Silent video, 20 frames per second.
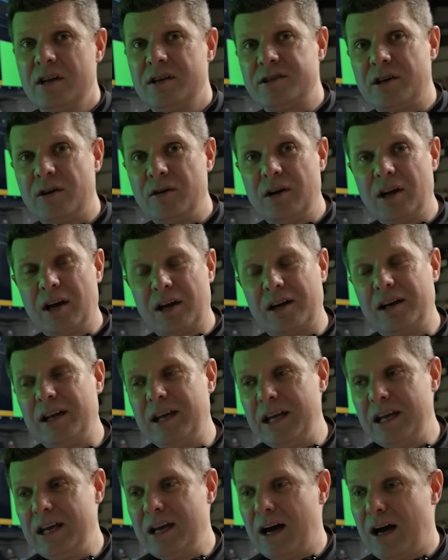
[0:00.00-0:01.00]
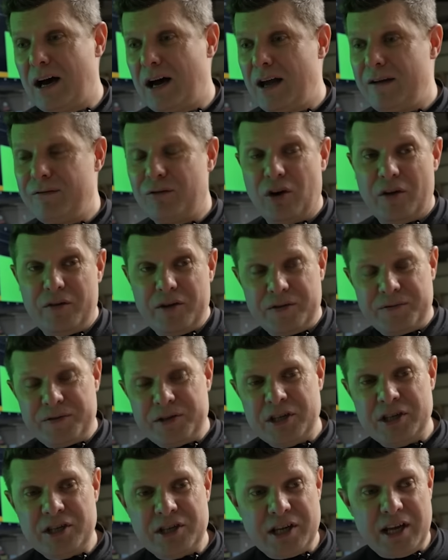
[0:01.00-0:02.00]
So luckily I've got this
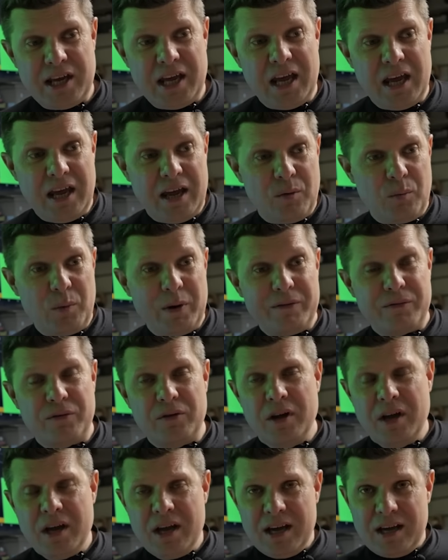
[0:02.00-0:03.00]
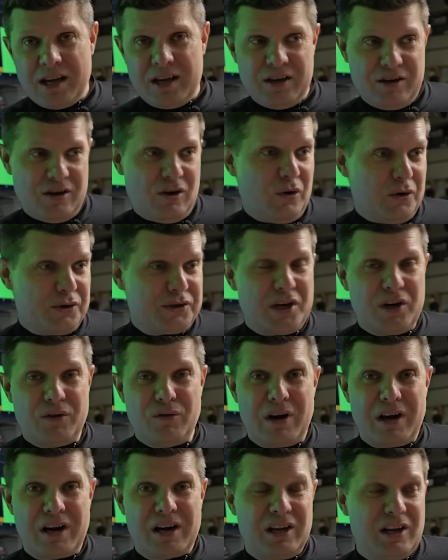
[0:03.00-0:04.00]
facility here. We can also
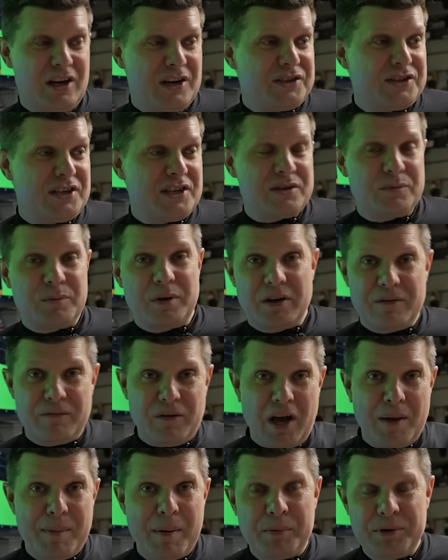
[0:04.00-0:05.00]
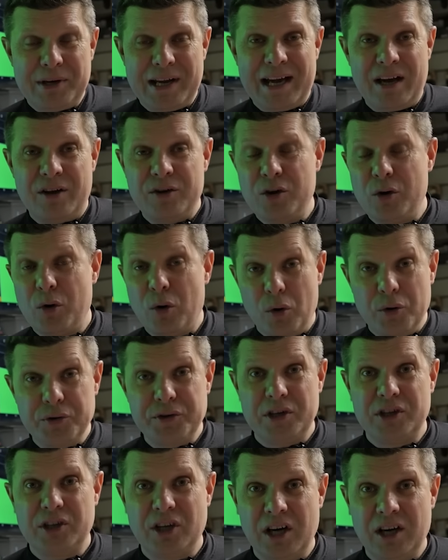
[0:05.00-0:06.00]
run classes, and we can invite people down who are
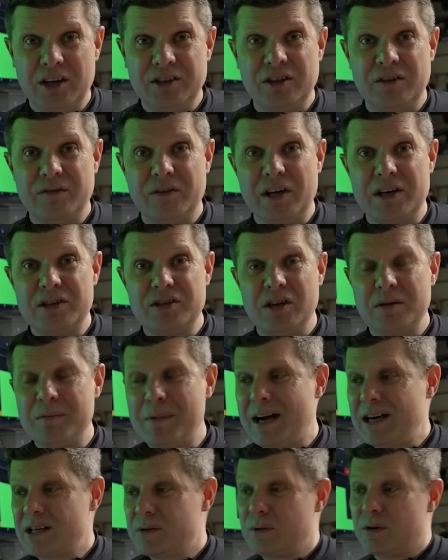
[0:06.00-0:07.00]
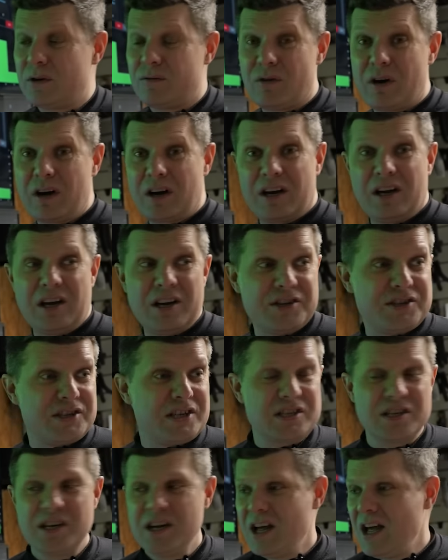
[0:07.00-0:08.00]
also targeting VO2 max. We can run
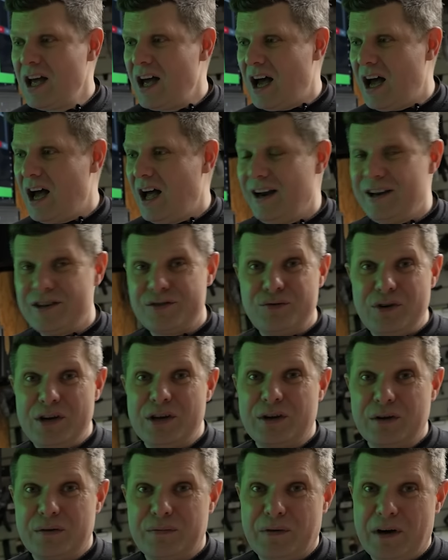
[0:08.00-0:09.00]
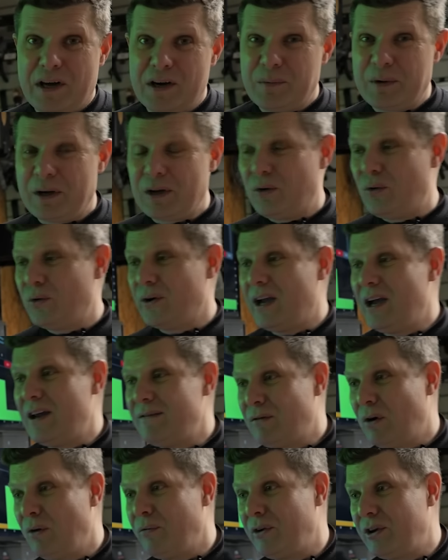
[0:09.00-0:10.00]
classes and it's really good fun, and we can all get
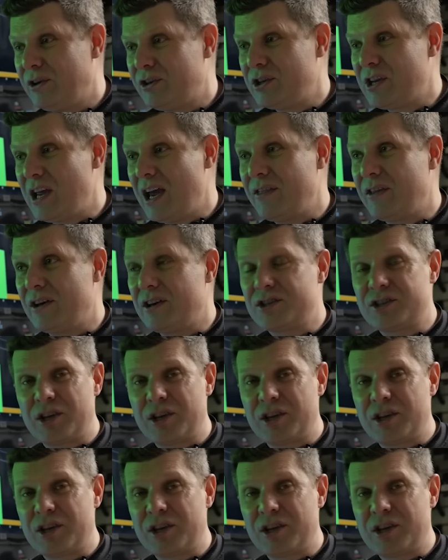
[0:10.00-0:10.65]
involved in it together.